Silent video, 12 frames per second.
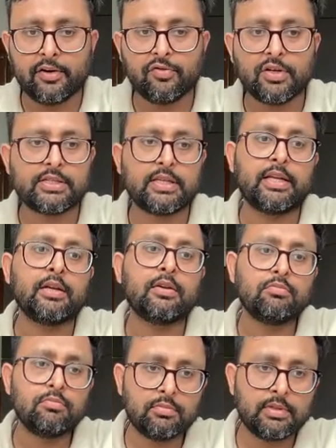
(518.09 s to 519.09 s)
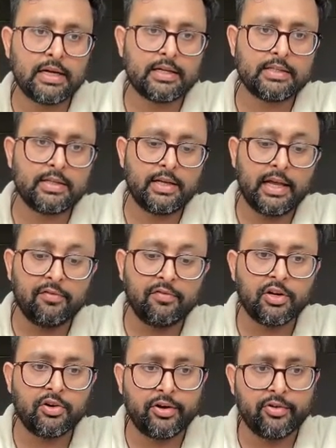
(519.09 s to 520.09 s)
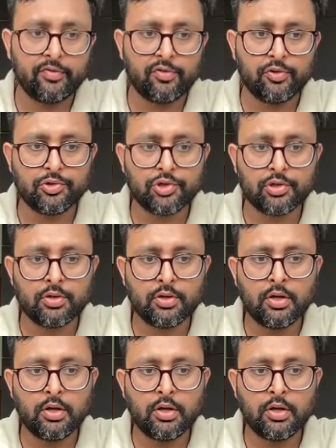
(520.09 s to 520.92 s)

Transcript: adversely. That is the Evergreen Revolution.